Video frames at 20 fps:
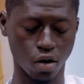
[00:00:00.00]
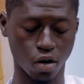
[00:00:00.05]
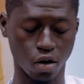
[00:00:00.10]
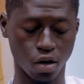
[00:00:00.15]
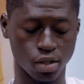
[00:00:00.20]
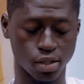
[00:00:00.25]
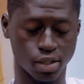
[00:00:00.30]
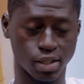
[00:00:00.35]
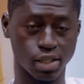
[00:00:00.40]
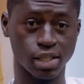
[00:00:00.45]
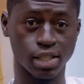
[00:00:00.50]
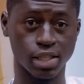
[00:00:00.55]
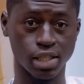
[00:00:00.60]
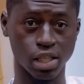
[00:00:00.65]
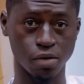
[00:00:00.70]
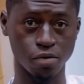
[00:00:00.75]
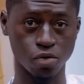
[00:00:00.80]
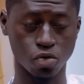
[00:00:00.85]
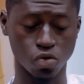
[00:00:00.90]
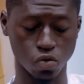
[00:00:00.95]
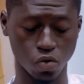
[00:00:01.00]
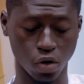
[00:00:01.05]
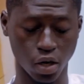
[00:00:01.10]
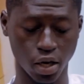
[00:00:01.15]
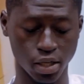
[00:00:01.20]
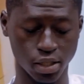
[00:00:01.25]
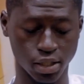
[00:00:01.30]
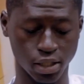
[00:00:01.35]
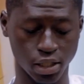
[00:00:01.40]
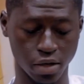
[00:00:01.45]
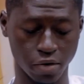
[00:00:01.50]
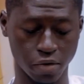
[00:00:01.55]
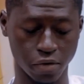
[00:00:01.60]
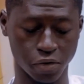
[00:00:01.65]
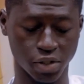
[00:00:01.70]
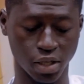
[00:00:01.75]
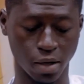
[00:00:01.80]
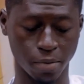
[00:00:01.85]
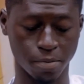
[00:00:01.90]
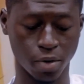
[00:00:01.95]
16th to 18th
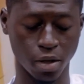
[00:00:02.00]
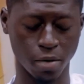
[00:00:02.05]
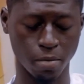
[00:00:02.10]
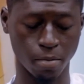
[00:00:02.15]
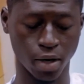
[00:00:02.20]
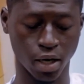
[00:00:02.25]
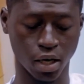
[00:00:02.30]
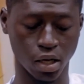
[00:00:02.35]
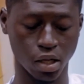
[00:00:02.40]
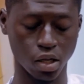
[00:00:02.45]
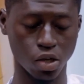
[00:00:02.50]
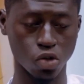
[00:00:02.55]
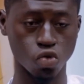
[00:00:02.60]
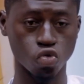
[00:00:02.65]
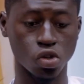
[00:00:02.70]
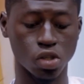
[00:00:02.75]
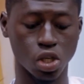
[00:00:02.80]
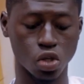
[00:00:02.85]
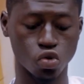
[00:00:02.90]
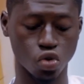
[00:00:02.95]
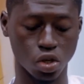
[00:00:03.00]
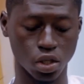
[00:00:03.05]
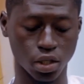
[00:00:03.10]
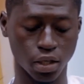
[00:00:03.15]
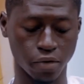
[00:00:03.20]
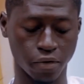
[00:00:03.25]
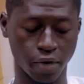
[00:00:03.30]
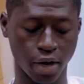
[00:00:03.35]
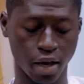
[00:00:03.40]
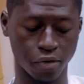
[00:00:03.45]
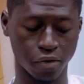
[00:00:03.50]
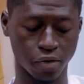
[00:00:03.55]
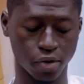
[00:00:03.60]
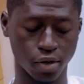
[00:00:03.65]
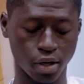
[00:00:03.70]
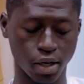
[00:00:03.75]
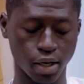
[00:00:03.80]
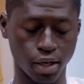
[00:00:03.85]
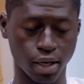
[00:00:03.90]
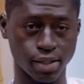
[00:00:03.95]
September 2025.
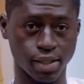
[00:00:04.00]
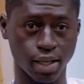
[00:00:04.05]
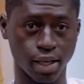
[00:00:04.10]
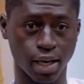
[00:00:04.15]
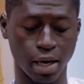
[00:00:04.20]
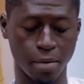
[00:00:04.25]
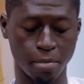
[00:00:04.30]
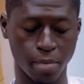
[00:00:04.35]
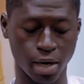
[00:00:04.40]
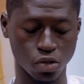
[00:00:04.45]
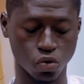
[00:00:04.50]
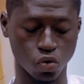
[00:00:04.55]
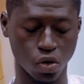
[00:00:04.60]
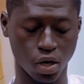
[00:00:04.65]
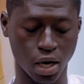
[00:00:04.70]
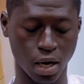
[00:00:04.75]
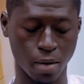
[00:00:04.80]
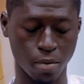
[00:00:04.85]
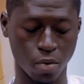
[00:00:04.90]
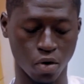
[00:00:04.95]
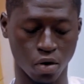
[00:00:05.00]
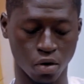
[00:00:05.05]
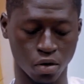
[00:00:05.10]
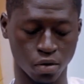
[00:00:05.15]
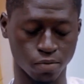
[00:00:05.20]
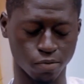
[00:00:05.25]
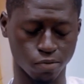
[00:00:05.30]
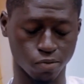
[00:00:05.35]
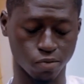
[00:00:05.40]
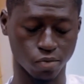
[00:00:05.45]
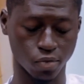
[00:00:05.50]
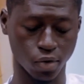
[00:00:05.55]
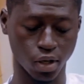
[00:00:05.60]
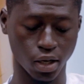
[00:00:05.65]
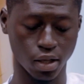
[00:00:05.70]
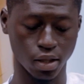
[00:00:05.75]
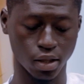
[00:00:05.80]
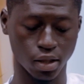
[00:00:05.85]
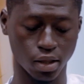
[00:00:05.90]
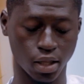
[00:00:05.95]
The second match will come on
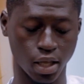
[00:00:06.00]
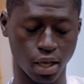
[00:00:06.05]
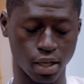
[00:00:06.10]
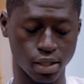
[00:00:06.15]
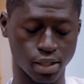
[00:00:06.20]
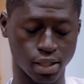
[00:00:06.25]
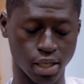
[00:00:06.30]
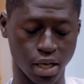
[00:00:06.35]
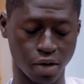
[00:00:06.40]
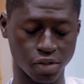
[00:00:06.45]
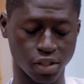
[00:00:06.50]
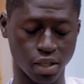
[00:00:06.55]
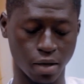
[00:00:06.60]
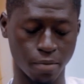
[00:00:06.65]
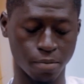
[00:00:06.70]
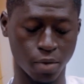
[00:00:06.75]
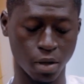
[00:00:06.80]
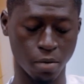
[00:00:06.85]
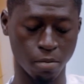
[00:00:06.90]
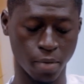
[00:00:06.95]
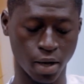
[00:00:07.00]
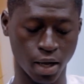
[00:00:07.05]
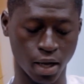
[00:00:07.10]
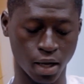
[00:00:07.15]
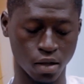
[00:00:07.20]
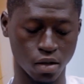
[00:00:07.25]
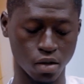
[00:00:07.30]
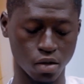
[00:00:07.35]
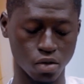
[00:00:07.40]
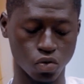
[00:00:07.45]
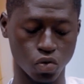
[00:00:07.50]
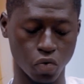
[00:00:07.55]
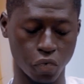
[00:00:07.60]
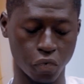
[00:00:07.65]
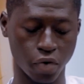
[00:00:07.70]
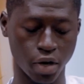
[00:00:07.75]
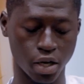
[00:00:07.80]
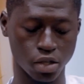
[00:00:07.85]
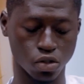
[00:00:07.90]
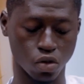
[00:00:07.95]
30th September to
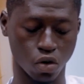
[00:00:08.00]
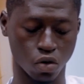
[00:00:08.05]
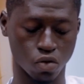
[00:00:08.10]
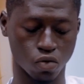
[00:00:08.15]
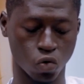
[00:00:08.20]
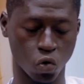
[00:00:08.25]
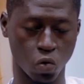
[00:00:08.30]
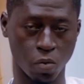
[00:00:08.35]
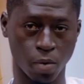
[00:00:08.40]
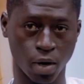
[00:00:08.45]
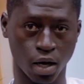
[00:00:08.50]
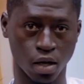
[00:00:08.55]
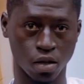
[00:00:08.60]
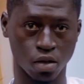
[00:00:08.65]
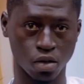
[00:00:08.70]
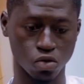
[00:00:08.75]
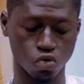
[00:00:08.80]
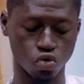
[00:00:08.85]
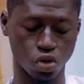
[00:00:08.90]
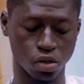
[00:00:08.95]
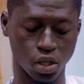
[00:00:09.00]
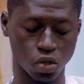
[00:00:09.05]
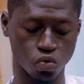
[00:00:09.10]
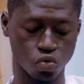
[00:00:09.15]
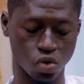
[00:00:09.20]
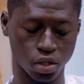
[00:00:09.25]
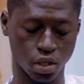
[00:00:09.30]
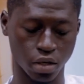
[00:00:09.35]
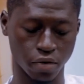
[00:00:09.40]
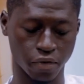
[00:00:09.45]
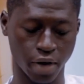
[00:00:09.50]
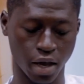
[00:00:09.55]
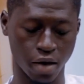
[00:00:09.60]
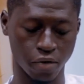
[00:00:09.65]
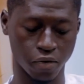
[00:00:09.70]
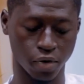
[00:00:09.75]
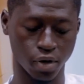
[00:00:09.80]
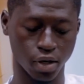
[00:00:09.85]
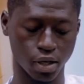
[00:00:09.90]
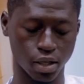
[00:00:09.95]
1st October
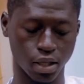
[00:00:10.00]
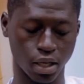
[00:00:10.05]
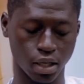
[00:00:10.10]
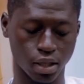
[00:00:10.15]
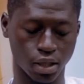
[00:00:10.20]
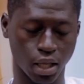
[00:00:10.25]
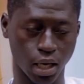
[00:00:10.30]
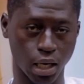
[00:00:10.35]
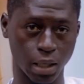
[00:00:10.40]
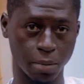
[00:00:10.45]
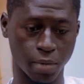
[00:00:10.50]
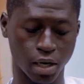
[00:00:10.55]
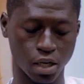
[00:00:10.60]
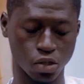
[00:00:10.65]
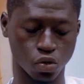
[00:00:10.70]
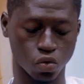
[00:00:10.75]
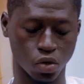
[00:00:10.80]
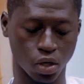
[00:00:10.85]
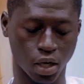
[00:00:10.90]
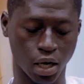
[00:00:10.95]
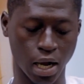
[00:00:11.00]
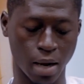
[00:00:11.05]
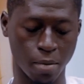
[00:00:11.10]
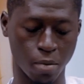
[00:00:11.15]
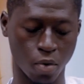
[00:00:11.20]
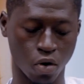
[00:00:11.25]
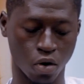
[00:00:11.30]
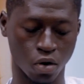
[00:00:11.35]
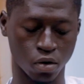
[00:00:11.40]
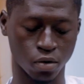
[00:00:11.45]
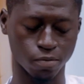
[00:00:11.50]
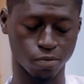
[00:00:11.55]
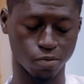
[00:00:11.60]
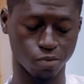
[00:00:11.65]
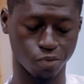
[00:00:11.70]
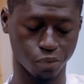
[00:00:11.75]
2025. The third match will come on